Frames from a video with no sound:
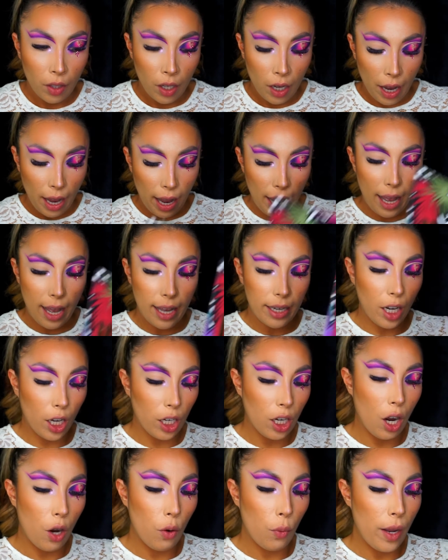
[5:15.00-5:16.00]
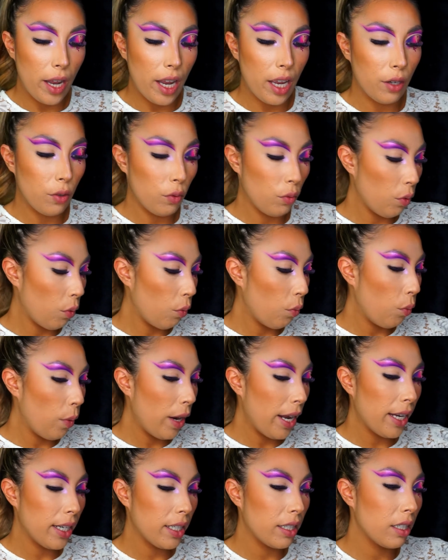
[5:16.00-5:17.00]
And I go in
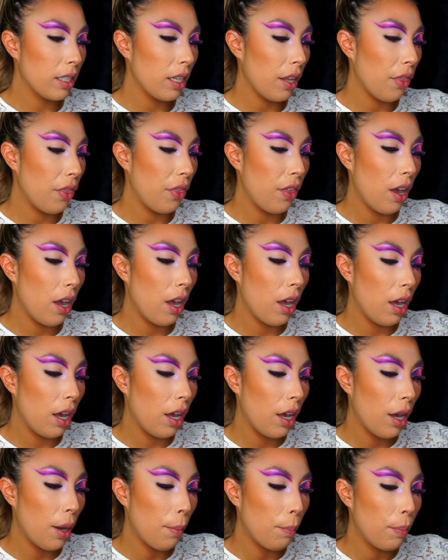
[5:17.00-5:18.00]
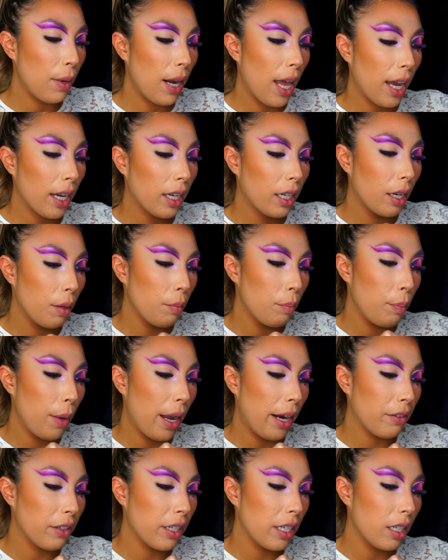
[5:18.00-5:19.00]
with the
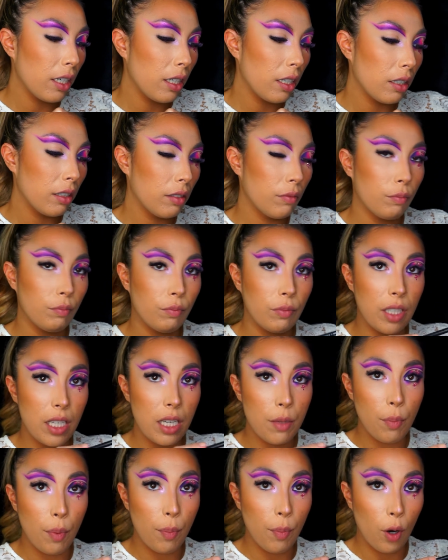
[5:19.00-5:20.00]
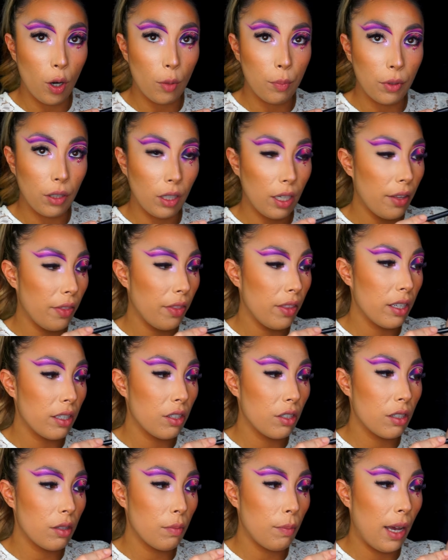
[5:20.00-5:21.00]
Blackberry Deep Purple in
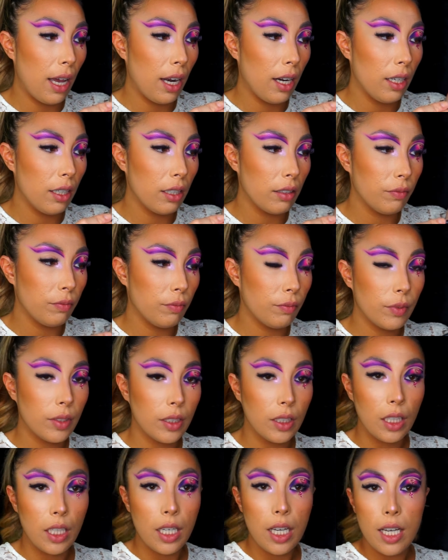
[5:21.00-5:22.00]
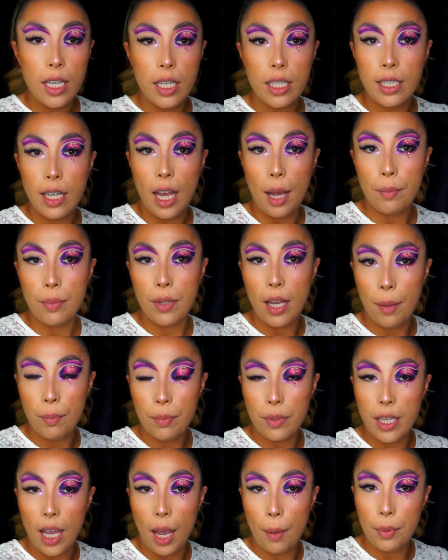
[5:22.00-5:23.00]
this palette. Tap, tap,
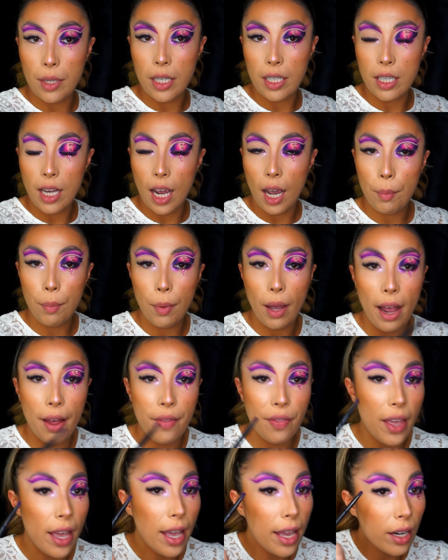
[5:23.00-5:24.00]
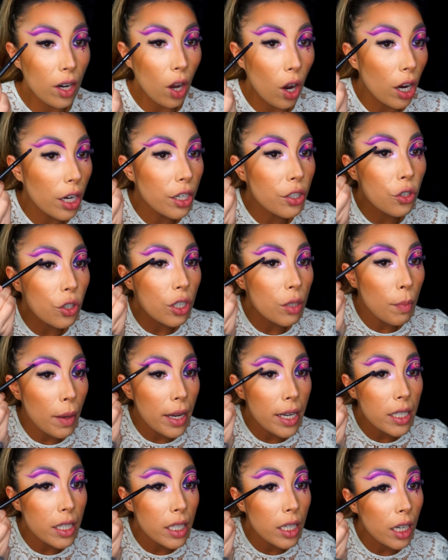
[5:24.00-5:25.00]
tappity tap. And then I just
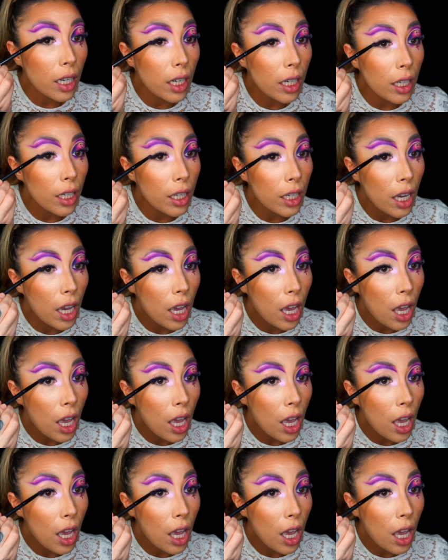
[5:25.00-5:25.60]
basically